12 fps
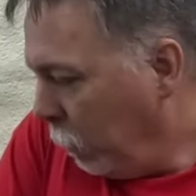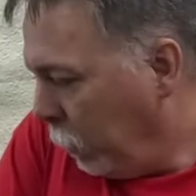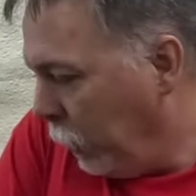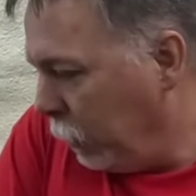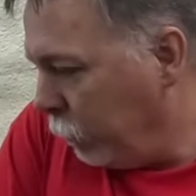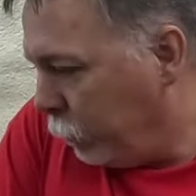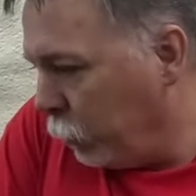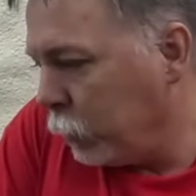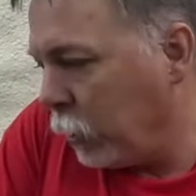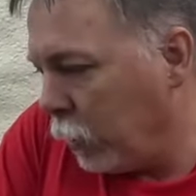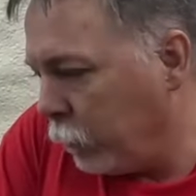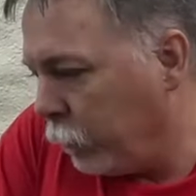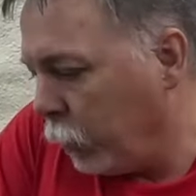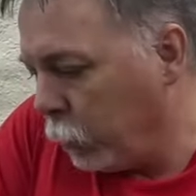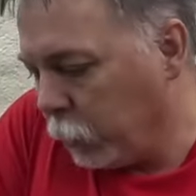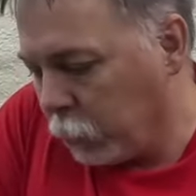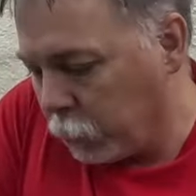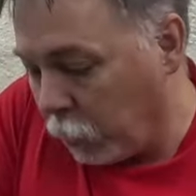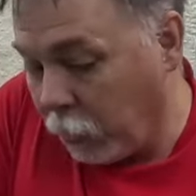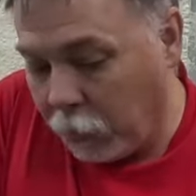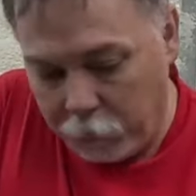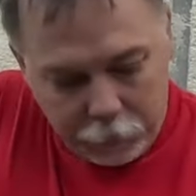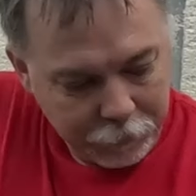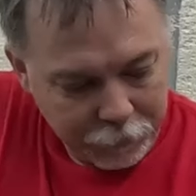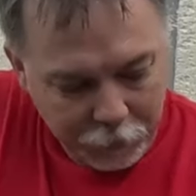but full-time four-wheel drive,